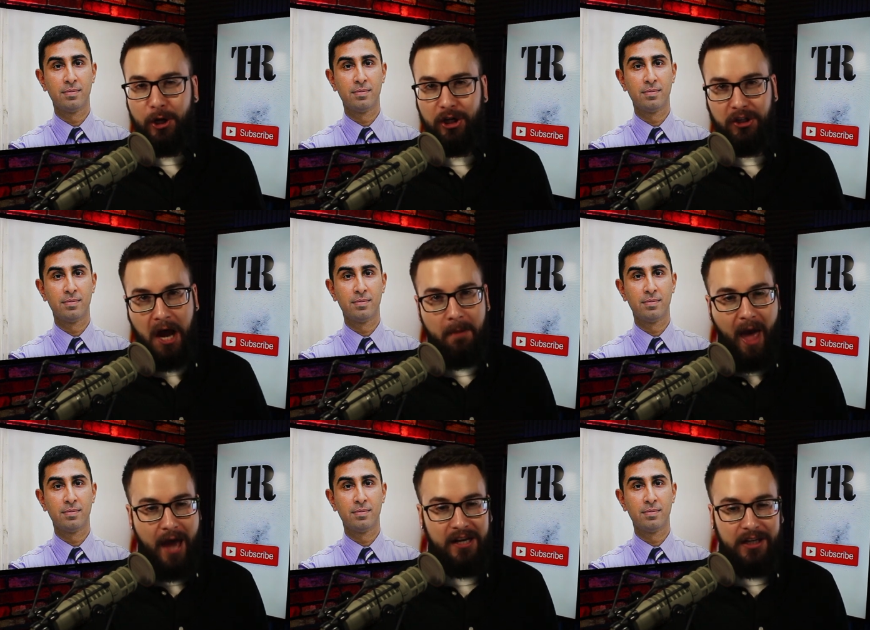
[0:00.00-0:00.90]
Speaker 1: good job
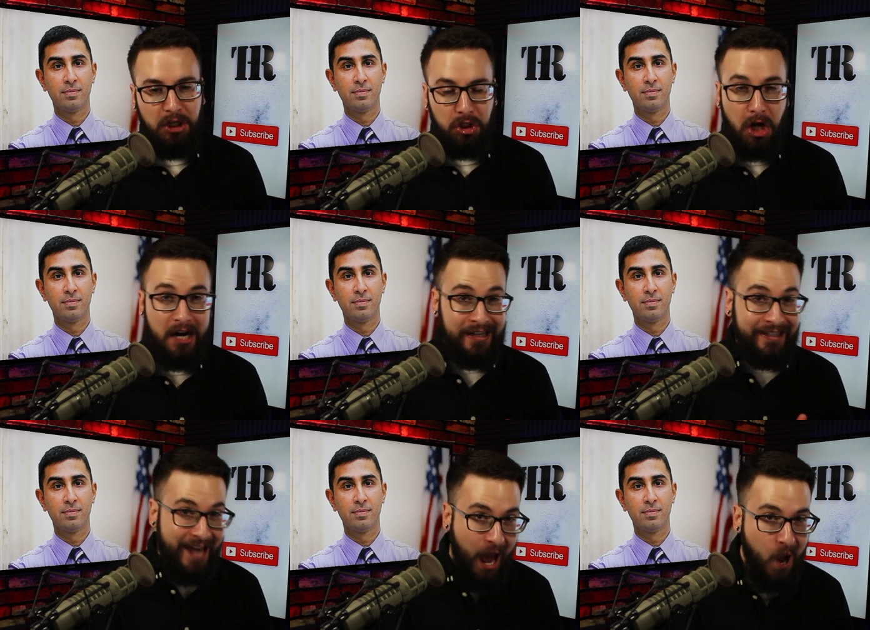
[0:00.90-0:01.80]
at
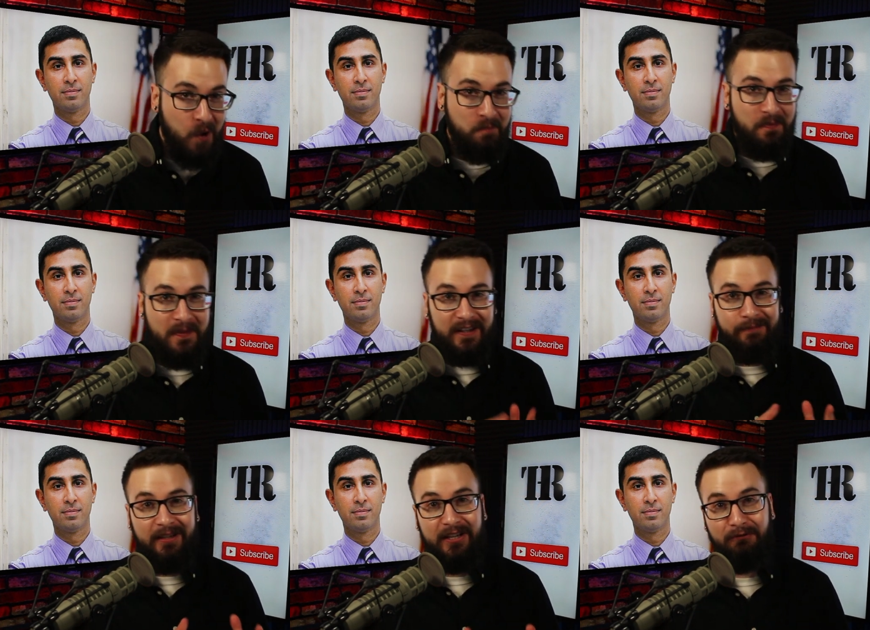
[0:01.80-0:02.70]
shutting down
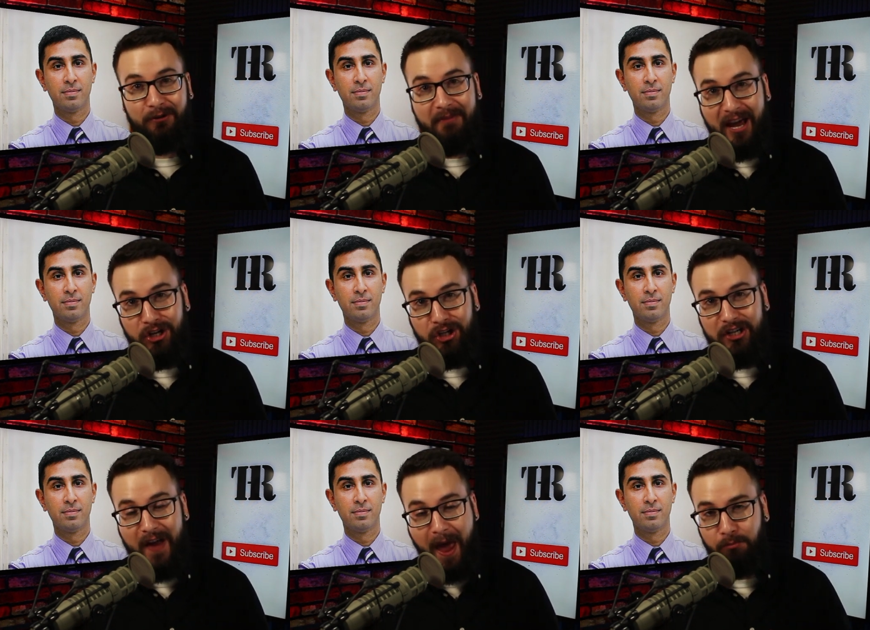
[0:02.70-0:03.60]
this
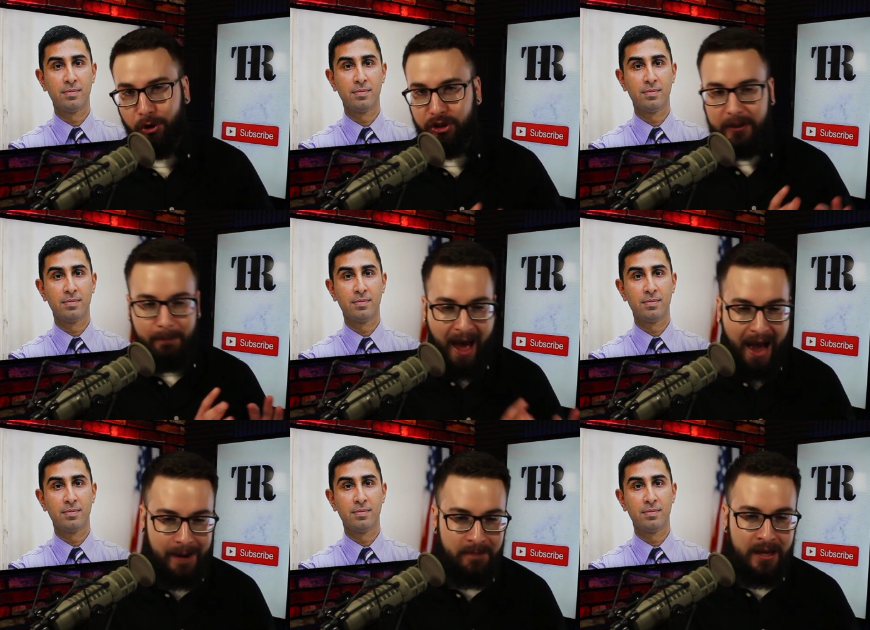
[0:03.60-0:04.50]
misinformation and pushing
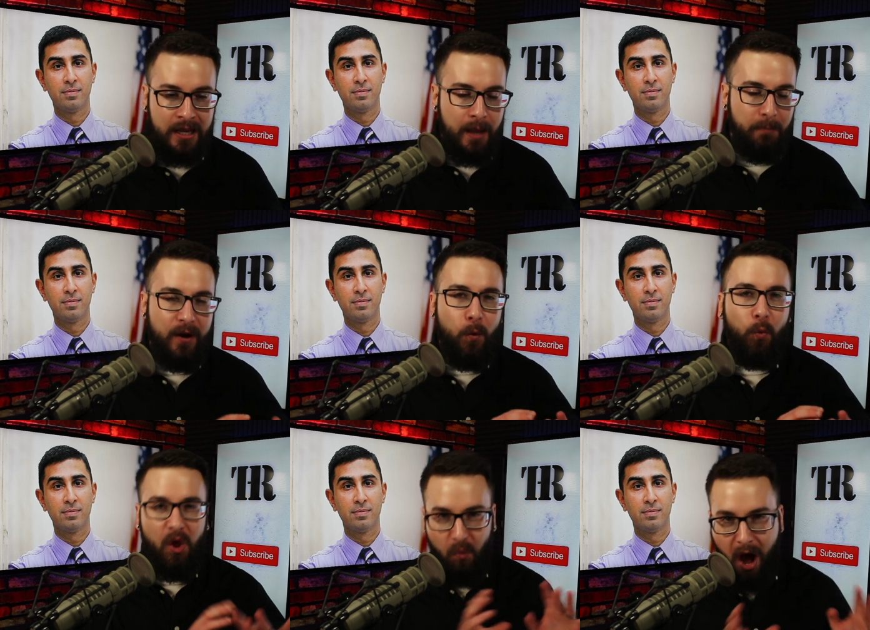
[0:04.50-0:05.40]
back, but
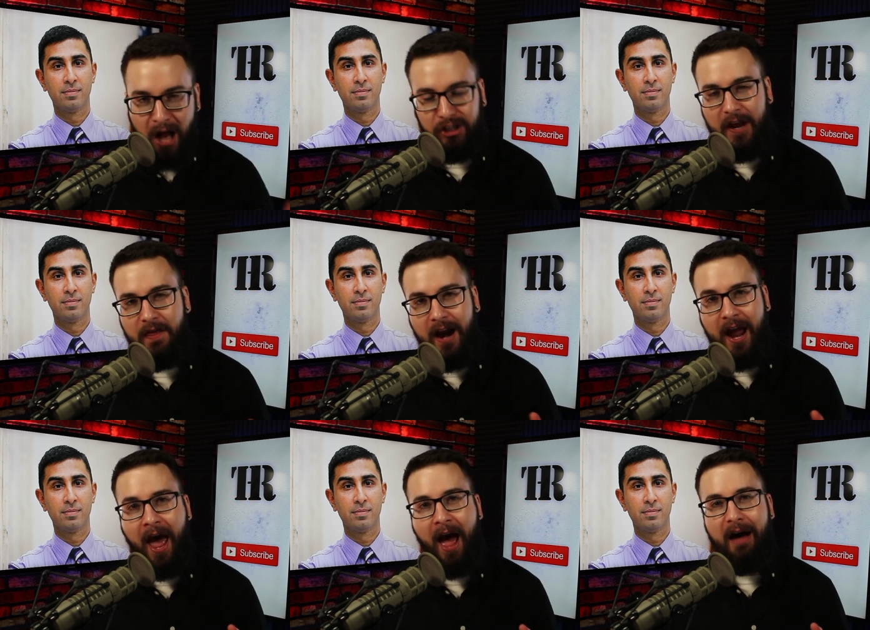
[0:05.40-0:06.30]
we'll watch and then I
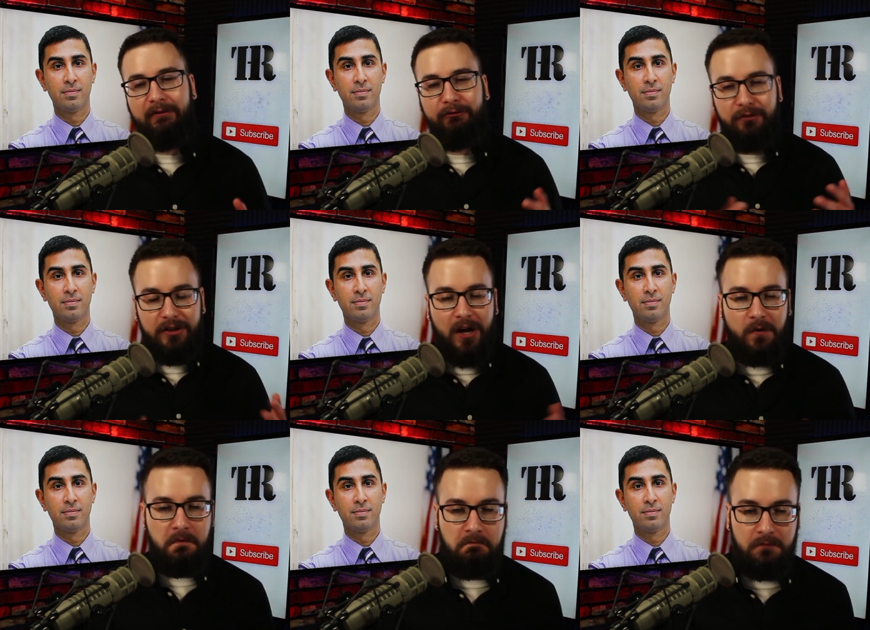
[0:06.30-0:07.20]
have, you
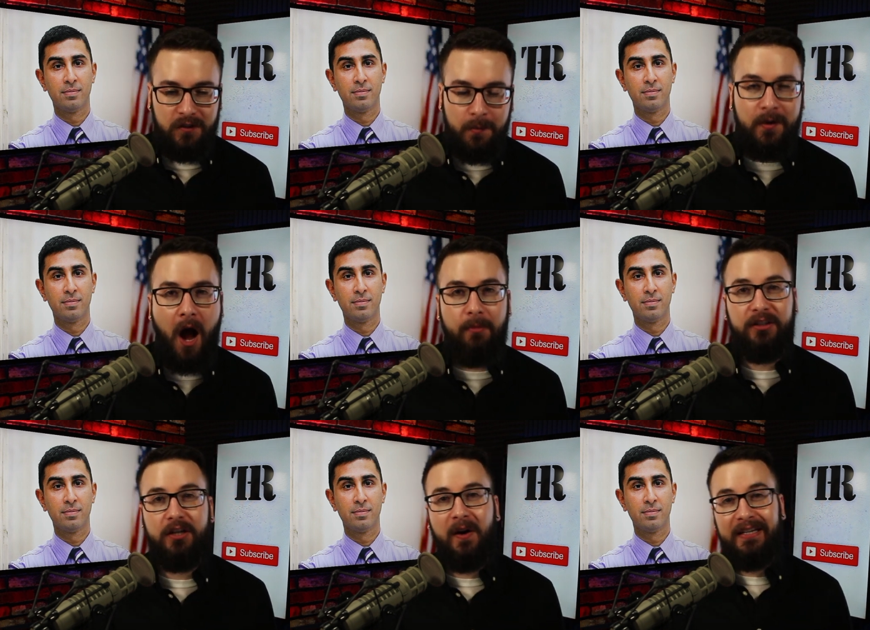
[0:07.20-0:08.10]
know, some
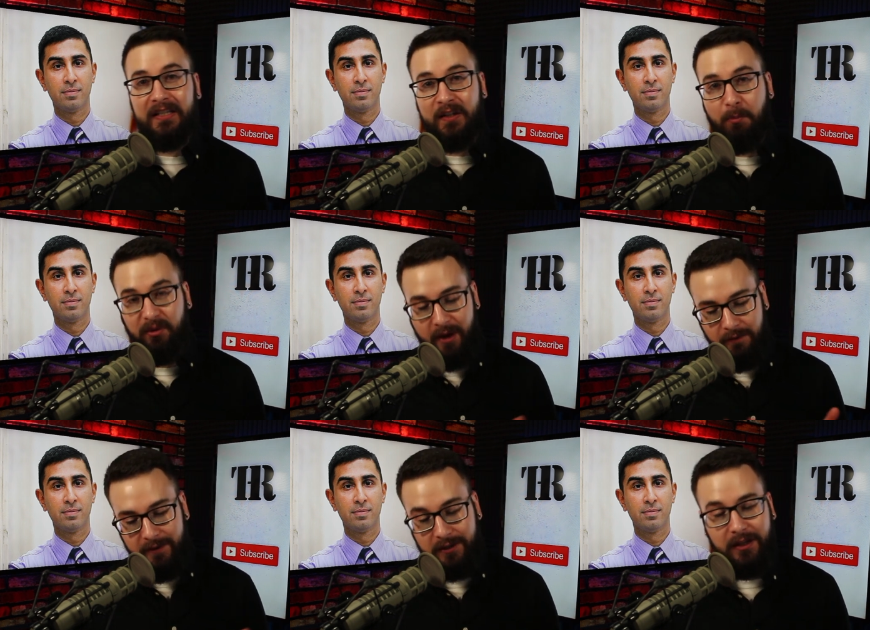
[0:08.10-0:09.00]
commentary to
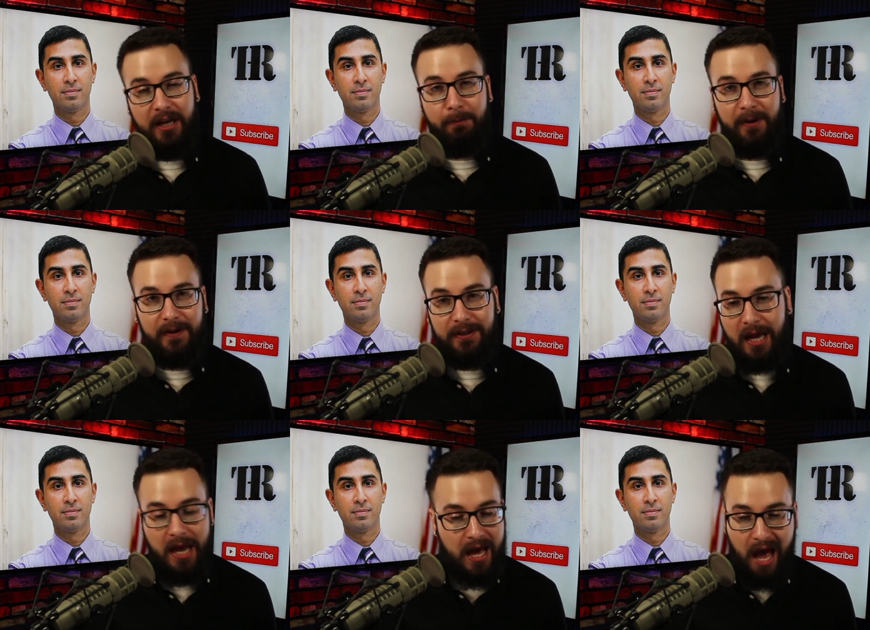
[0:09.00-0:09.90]
supplement this clip because
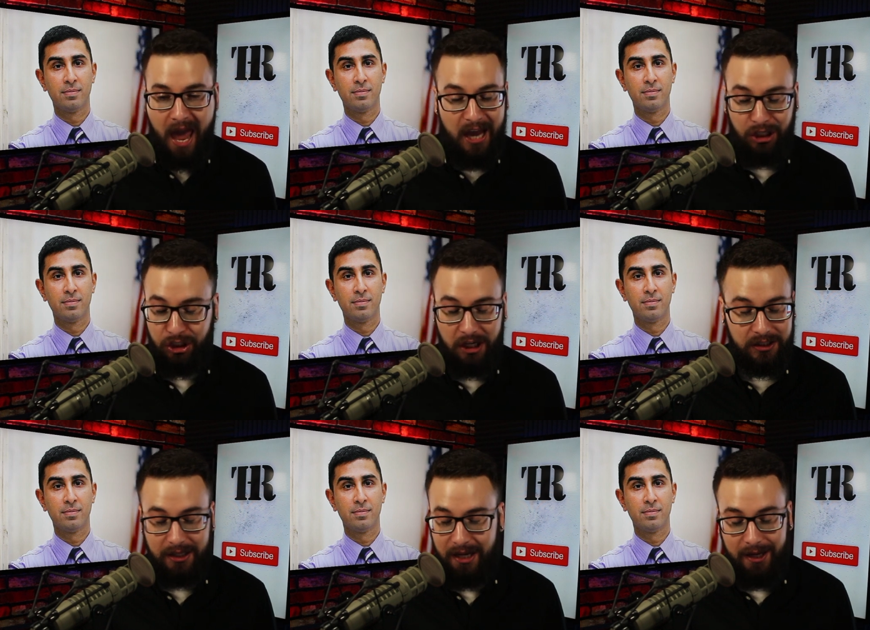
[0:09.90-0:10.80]
it's
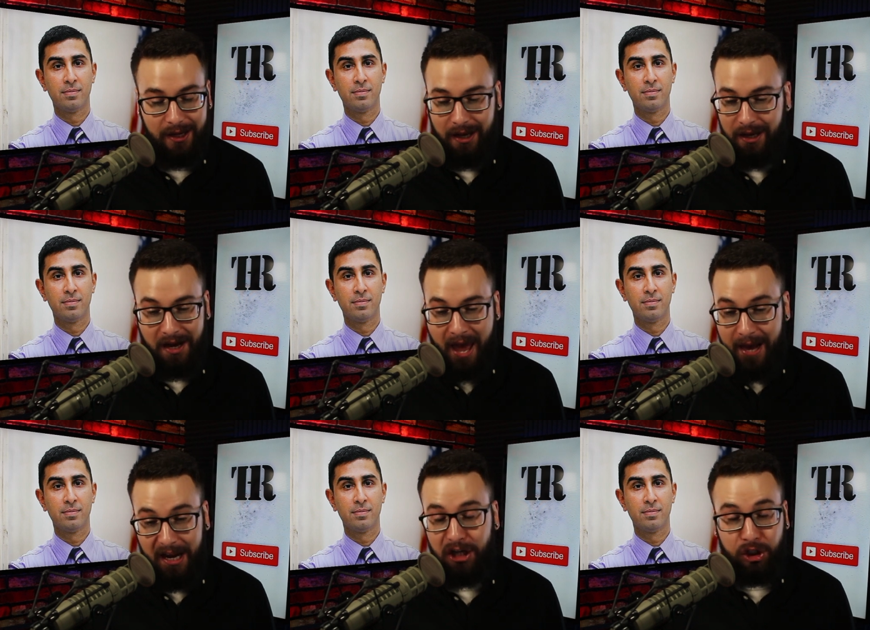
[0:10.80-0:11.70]
just,
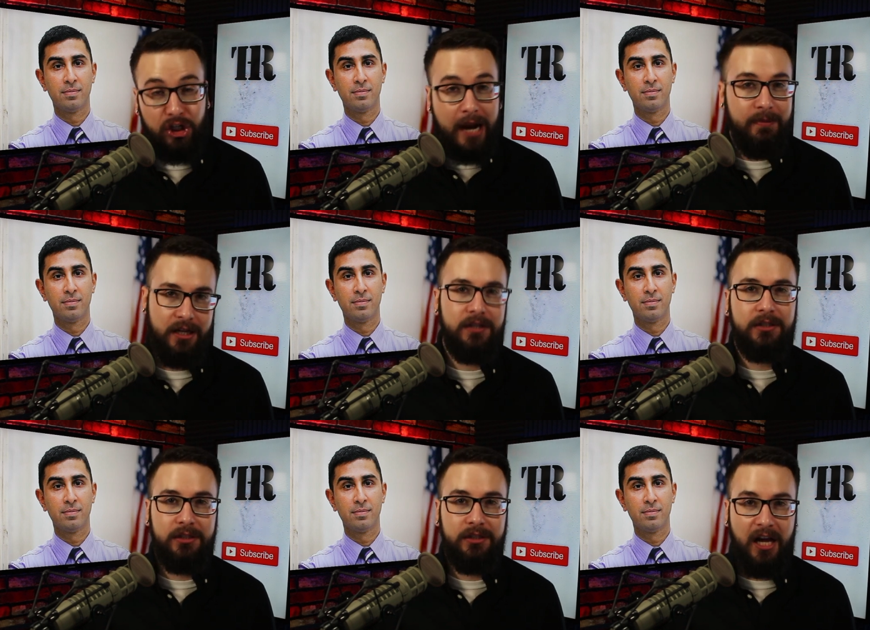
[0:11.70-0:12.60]
again, it's
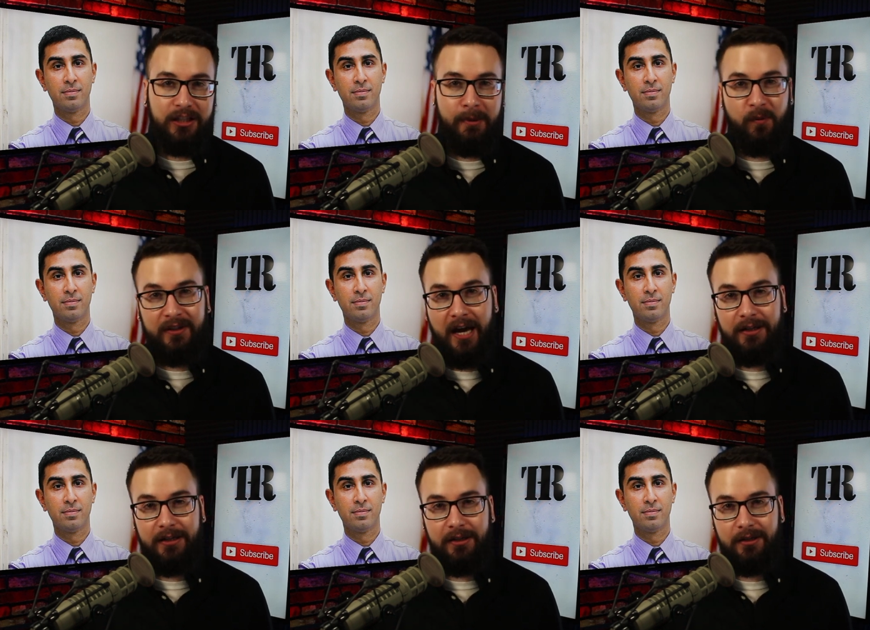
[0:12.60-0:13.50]
shameless, not to be redundant.